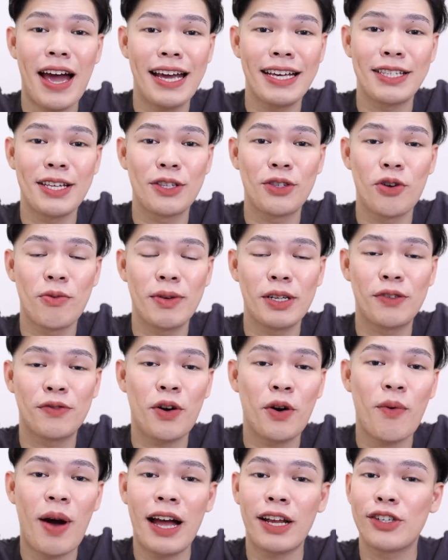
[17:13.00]
guys so much
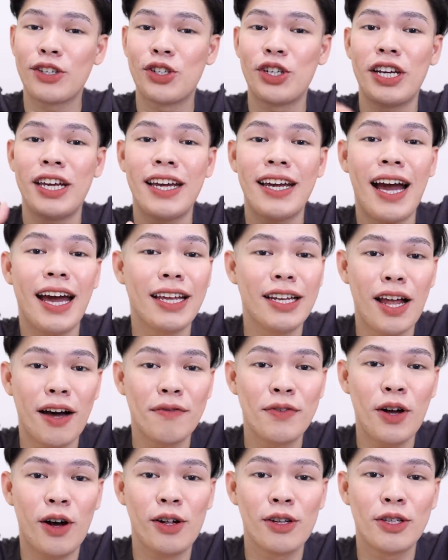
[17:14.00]
for watching. I
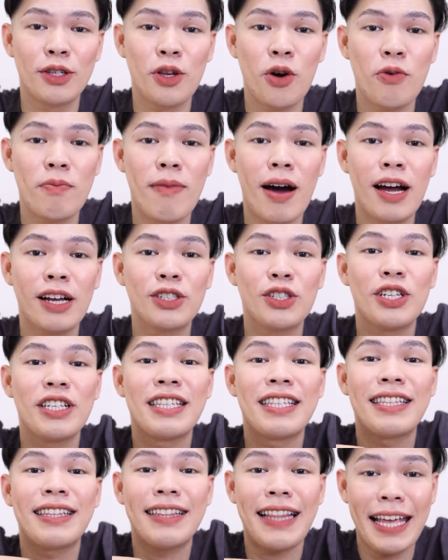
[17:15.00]
love you all so much.
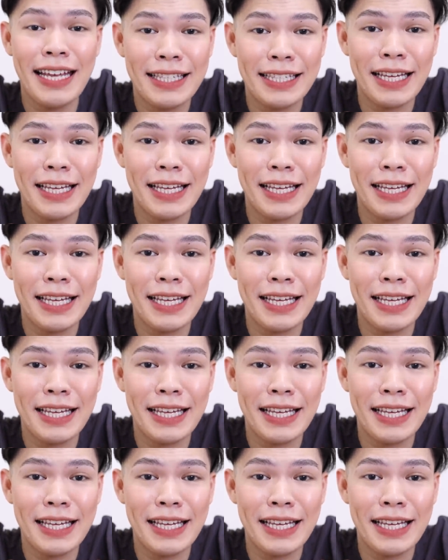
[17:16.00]
Stay